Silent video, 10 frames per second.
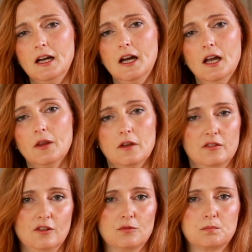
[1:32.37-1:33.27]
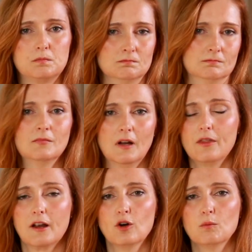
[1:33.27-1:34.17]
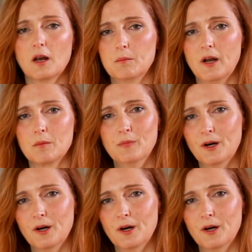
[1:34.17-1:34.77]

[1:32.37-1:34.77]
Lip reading: and the global pulp